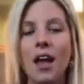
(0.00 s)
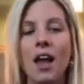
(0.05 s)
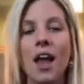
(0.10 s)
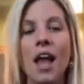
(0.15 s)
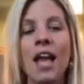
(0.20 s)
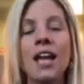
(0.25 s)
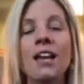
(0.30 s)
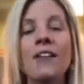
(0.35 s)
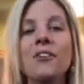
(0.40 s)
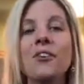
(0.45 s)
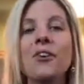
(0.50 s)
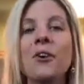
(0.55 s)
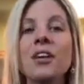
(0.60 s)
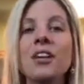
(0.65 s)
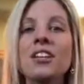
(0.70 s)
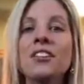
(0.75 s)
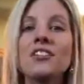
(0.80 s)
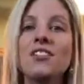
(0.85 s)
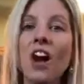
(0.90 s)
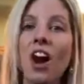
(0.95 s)
And if you're
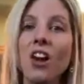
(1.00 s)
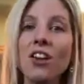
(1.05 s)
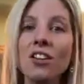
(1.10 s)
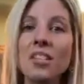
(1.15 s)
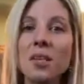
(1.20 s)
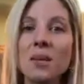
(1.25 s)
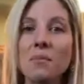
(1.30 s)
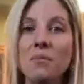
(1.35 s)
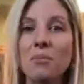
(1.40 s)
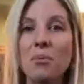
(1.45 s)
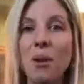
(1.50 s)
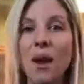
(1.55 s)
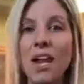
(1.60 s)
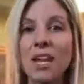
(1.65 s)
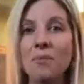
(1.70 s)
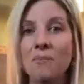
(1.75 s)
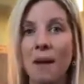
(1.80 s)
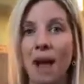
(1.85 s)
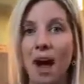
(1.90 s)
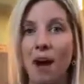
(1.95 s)
an adult,
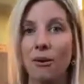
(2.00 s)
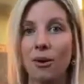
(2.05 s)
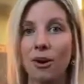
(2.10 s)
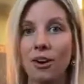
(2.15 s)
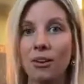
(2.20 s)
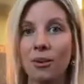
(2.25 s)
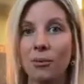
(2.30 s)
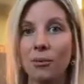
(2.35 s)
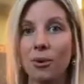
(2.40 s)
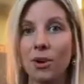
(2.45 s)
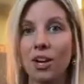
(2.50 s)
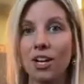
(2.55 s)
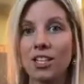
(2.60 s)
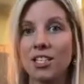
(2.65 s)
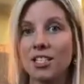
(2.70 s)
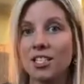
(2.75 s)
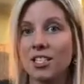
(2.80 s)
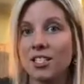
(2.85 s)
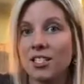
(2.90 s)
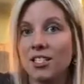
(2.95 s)
Brain Power
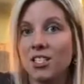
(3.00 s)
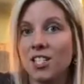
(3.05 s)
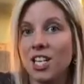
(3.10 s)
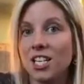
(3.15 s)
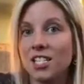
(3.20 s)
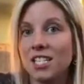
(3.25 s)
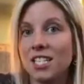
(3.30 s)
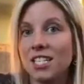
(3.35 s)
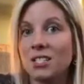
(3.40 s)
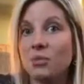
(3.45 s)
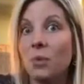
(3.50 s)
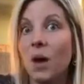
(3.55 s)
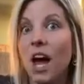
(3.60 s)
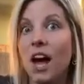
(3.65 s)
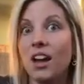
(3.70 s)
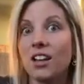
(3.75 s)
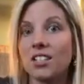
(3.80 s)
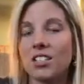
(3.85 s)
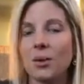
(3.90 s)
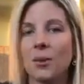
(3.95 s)
works just as
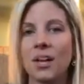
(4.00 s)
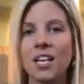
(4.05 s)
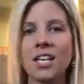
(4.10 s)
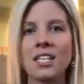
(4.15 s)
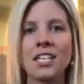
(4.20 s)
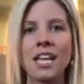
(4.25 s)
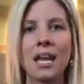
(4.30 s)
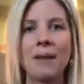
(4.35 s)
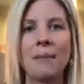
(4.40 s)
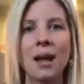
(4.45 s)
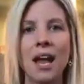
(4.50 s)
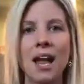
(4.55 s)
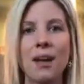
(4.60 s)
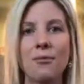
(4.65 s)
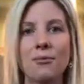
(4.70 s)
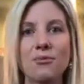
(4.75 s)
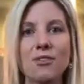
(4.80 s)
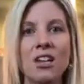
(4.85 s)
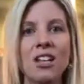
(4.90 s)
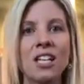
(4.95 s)
well. So anytime I
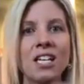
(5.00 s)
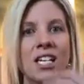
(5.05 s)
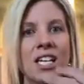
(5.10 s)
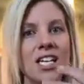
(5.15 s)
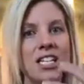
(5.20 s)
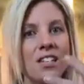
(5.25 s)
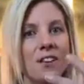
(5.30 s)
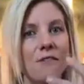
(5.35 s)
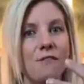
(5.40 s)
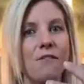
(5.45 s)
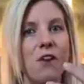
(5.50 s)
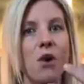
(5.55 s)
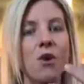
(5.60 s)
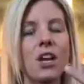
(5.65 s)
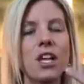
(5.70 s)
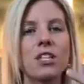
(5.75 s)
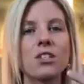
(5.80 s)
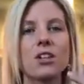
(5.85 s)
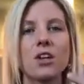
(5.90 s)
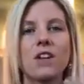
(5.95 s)
really need to
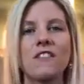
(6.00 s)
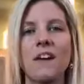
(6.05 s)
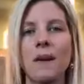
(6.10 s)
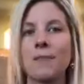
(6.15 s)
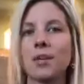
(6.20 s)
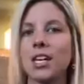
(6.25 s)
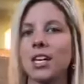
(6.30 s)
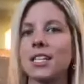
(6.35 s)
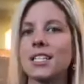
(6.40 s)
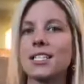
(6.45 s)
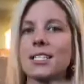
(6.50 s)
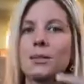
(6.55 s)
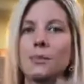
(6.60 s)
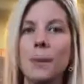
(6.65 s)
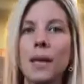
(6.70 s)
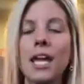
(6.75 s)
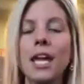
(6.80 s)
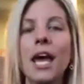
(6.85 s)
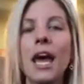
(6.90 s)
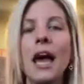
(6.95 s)
focus, or if I'm going to
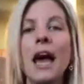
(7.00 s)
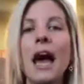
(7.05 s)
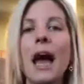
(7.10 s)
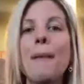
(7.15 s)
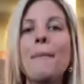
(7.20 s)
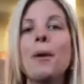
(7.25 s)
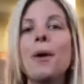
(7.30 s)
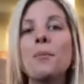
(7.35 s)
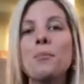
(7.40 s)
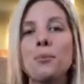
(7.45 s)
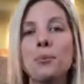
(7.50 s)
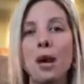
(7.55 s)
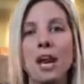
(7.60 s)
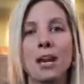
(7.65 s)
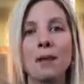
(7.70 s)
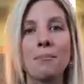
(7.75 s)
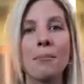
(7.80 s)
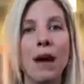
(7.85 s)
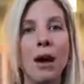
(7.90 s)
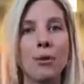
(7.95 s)
speak, I put
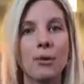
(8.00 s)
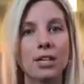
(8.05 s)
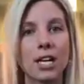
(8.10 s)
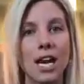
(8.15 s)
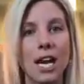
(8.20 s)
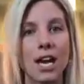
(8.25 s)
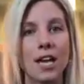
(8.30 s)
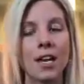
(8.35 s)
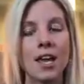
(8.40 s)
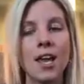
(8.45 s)
Brain Power on.